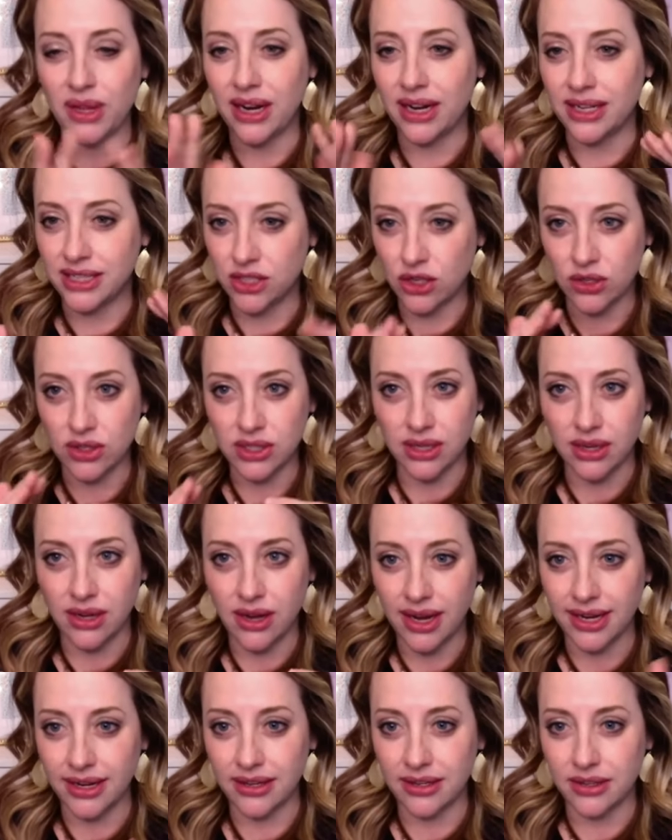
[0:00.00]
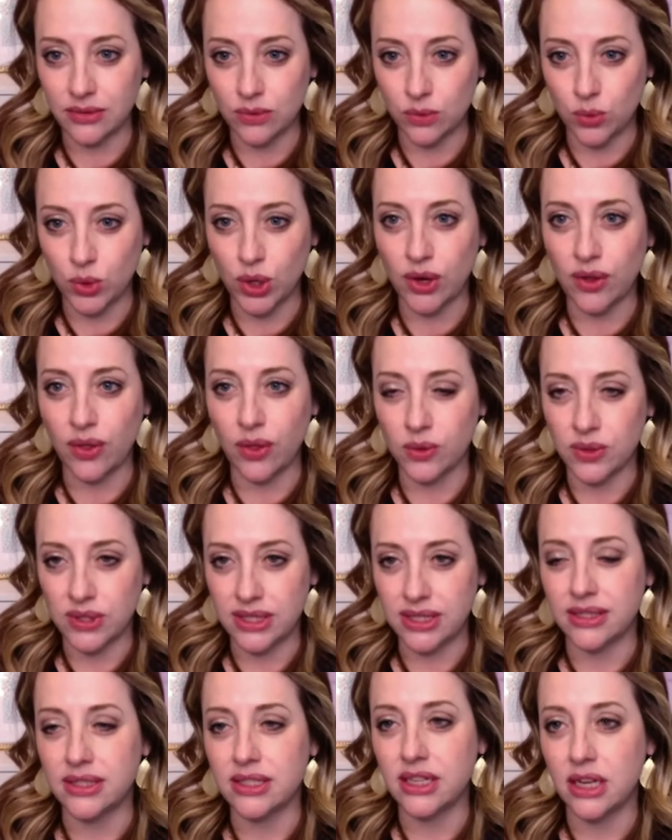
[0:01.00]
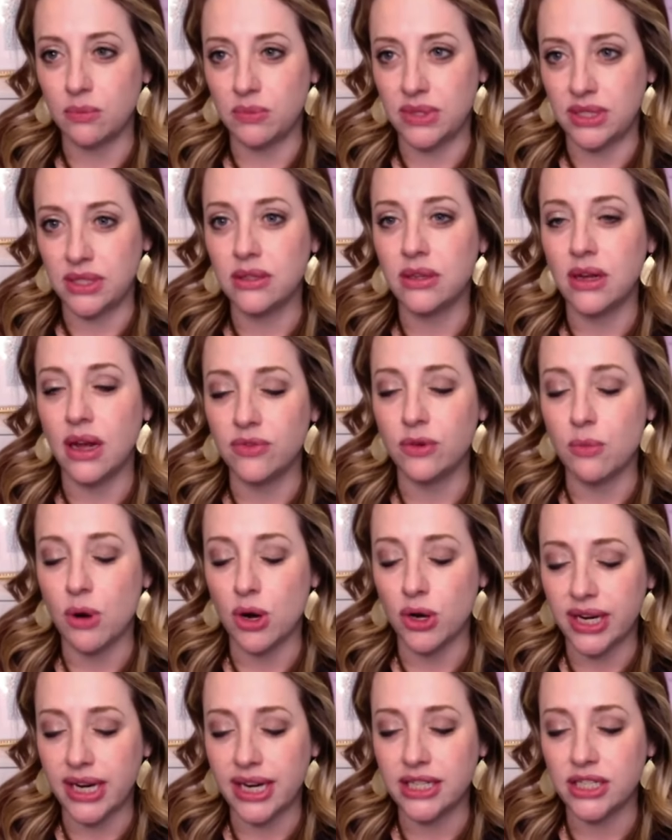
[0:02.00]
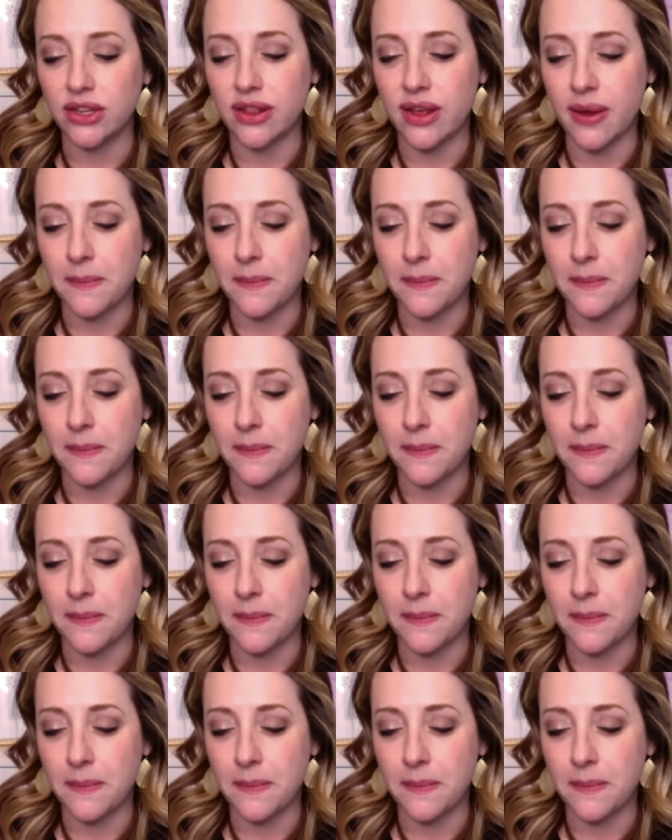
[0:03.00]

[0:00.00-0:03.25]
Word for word: then I start to kind of work those systems for marketing to